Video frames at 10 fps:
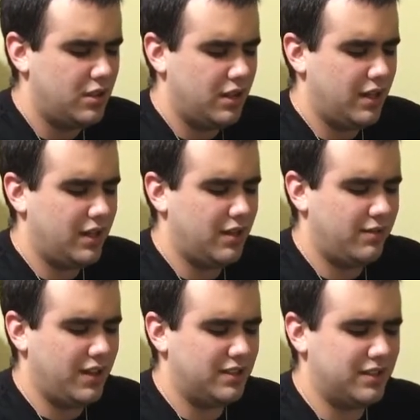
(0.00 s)
Uh, the
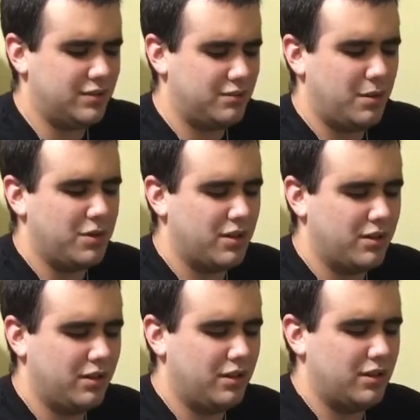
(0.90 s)
vice's rubber
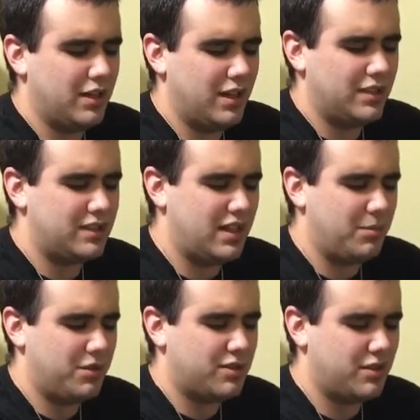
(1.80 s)
little uh,
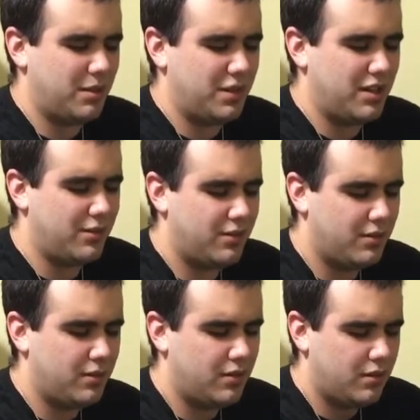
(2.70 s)
stoppers are coming off.
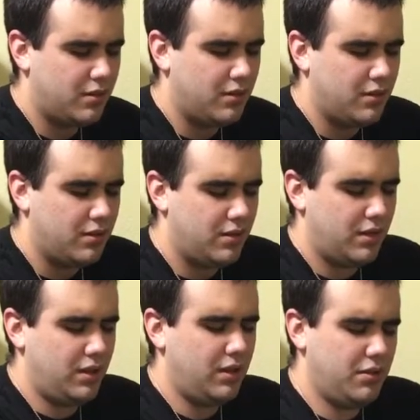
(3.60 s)

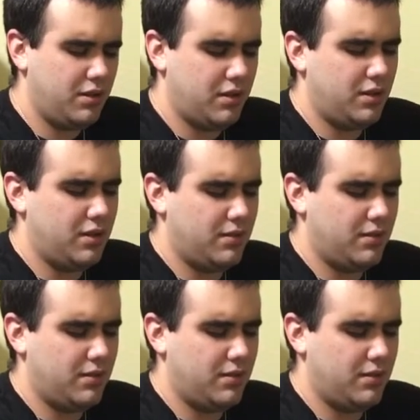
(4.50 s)
Anyway.